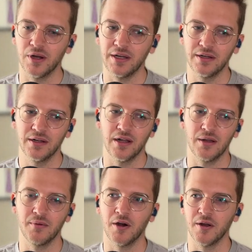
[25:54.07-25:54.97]
right?
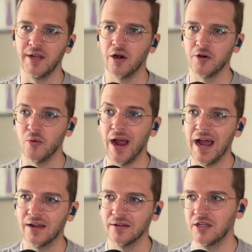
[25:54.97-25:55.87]
Are you
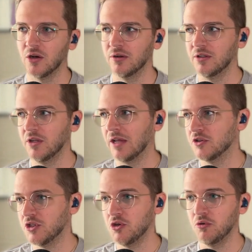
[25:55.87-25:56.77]
at, you know,
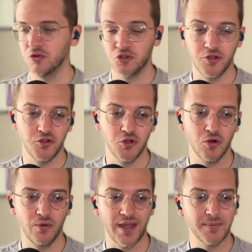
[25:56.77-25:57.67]
should you
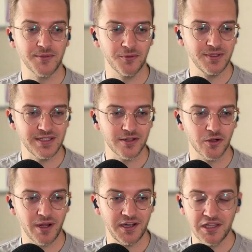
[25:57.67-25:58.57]
do it with absolutely
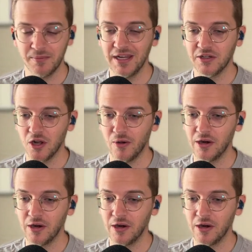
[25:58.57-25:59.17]
zero money in the bank?